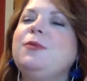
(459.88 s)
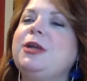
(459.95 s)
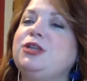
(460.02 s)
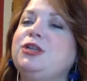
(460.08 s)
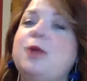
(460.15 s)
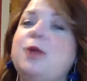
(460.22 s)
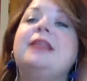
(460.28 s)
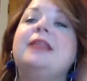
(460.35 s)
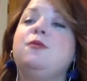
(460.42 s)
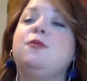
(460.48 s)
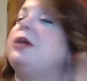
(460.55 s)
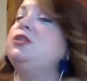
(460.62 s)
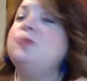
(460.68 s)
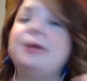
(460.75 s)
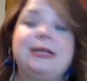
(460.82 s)
Rachel Ray, like
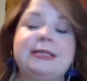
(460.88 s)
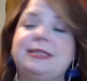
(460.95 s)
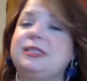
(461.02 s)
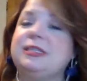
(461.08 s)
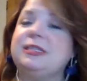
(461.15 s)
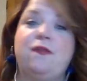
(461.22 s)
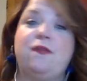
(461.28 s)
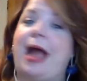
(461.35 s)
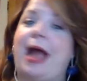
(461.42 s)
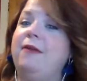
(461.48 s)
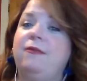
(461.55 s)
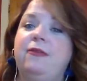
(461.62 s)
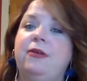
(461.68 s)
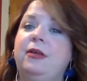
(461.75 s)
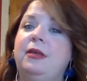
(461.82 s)
Rachel Ray doesn't
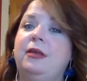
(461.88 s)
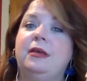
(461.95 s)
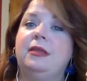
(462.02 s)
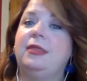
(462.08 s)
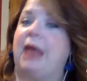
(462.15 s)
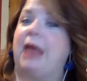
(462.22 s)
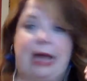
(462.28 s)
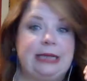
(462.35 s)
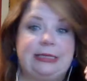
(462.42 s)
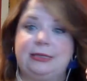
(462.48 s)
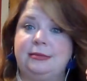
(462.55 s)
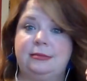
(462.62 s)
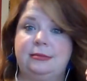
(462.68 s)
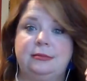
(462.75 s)
survive that.